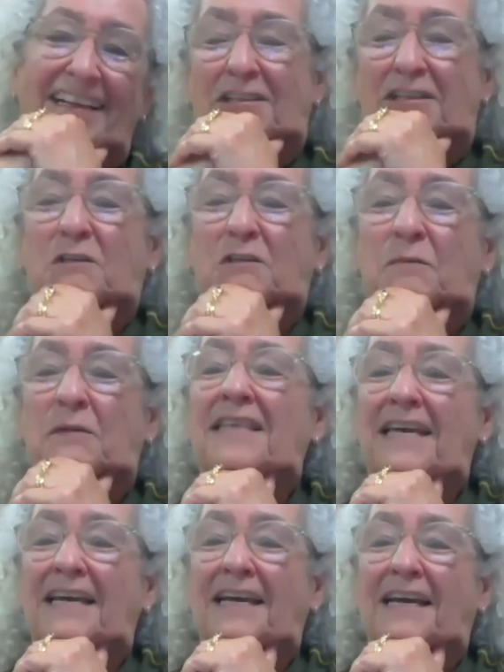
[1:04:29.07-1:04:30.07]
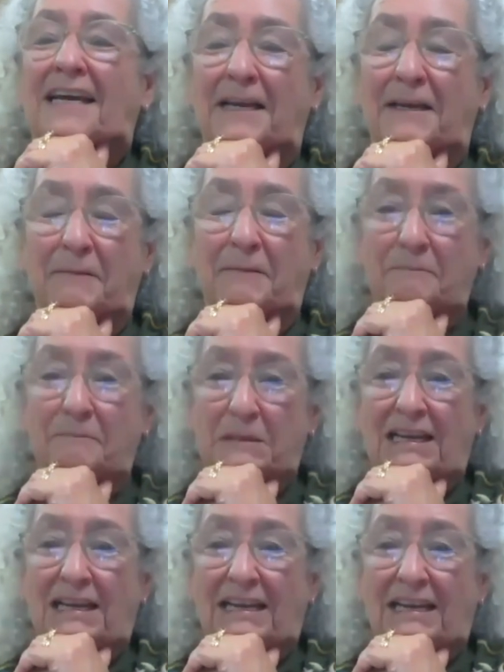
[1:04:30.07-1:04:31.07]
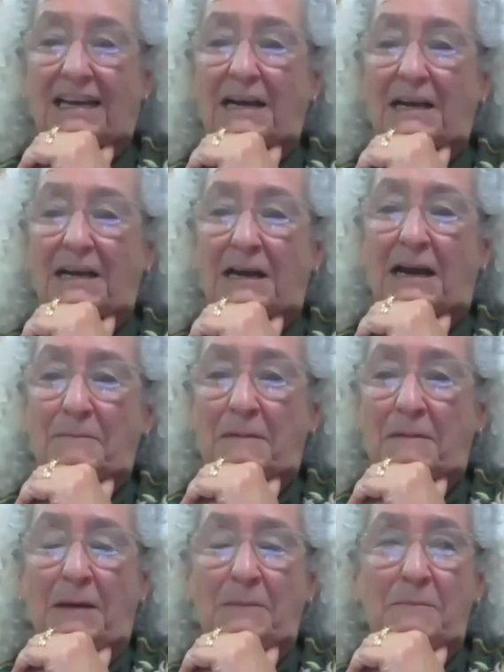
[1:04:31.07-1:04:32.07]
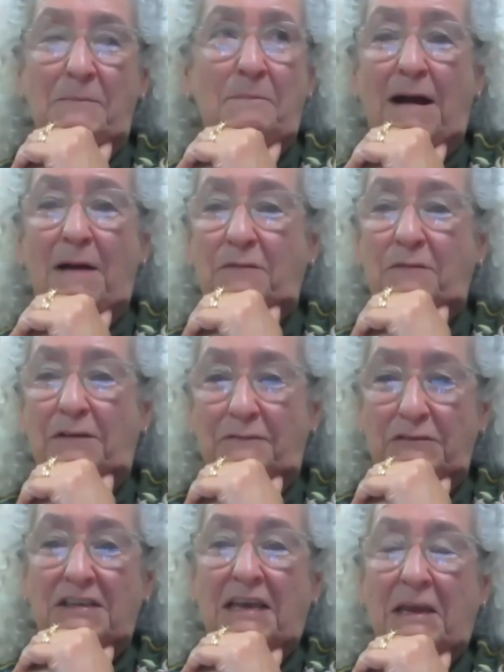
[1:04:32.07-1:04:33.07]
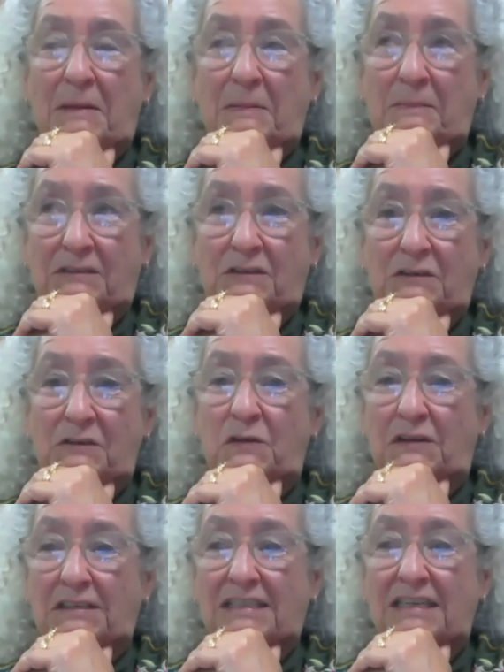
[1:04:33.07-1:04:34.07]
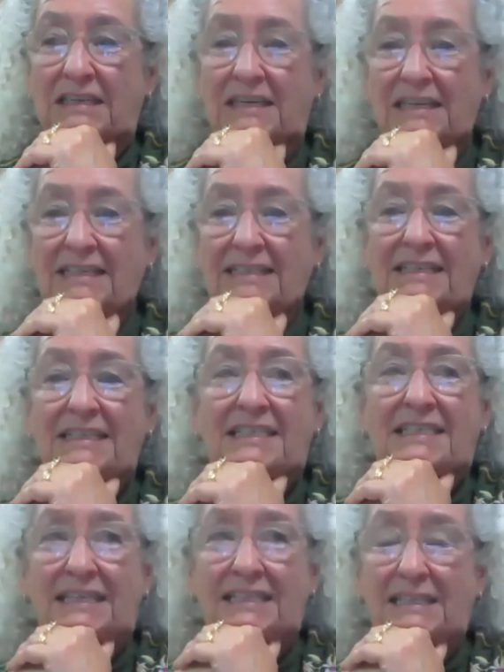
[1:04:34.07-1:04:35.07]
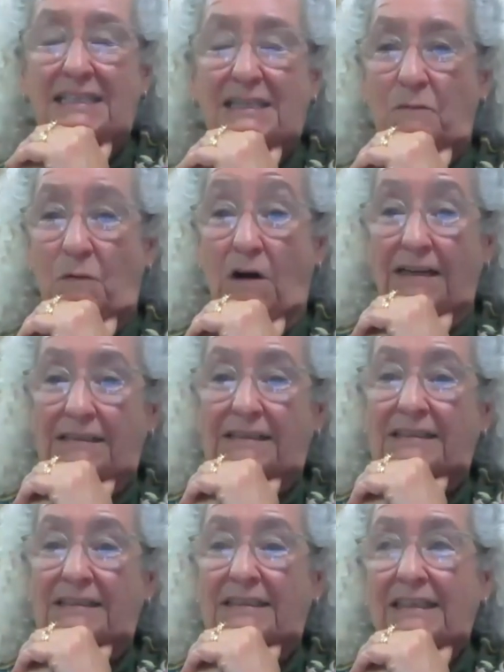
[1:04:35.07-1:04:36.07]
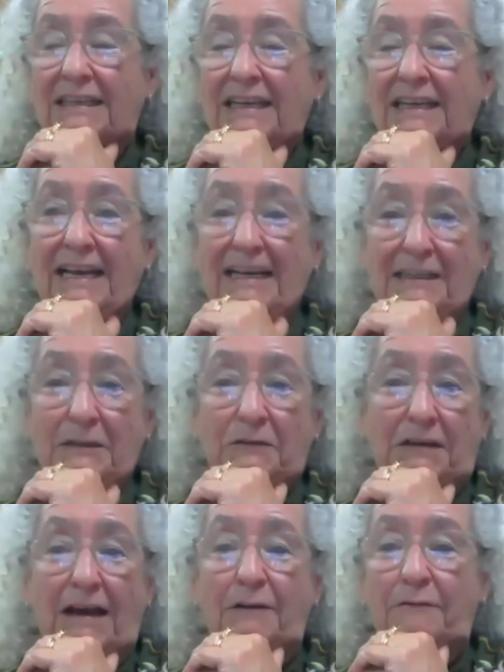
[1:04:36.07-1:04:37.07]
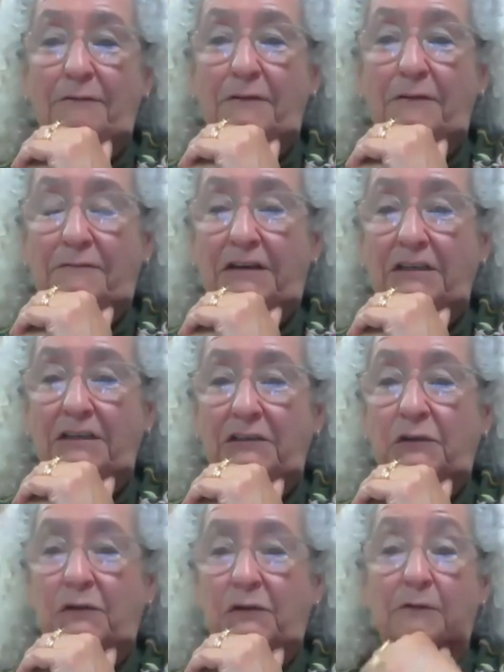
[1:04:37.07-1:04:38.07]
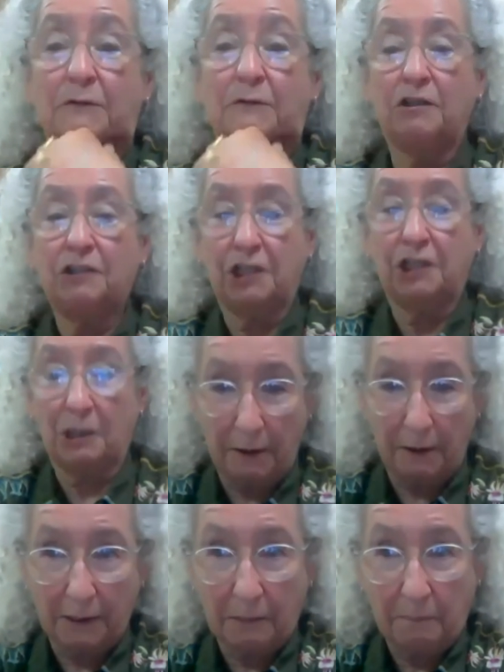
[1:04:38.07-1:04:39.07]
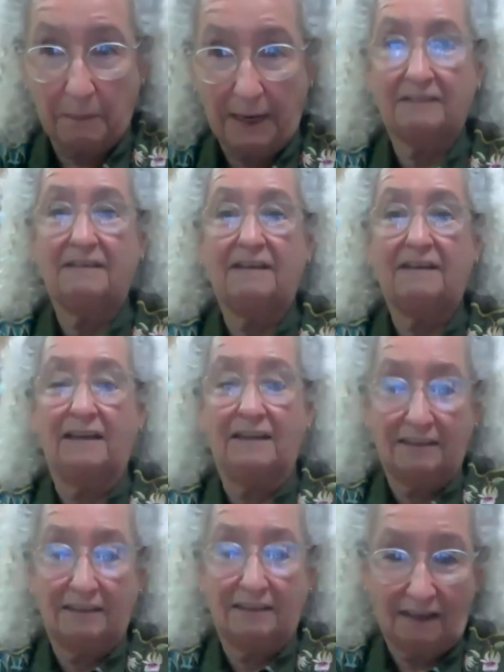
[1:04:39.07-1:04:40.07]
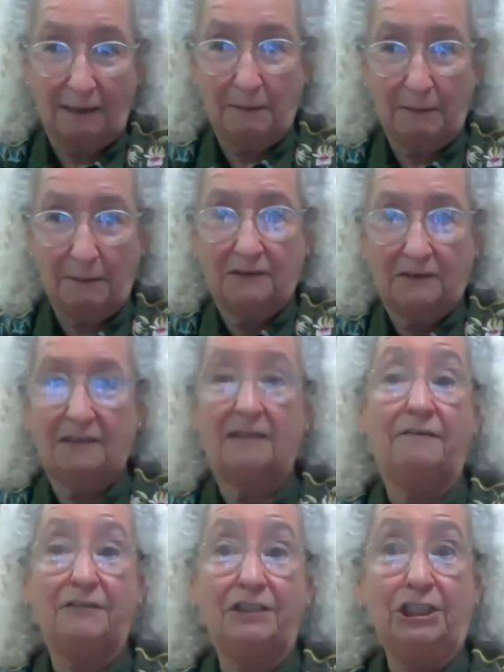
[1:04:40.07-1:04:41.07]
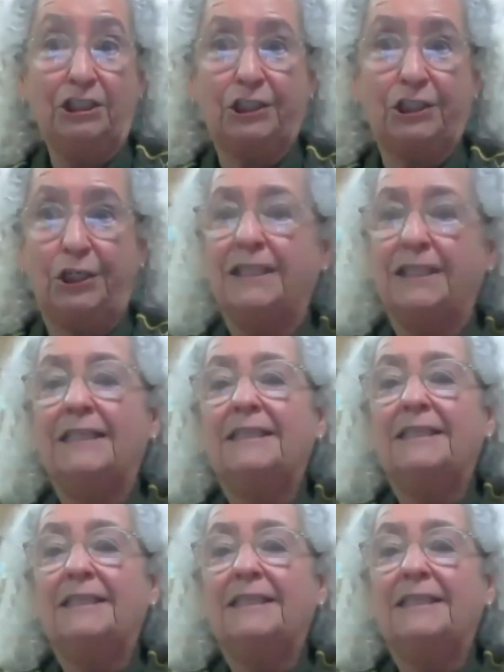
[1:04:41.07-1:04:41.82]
Just such a sweet thing. I, I, I, I met Bob when he first came to New York City in 1961 and it was kind of a funny story. I was watching American Bandstand at the time. I was 11 years old,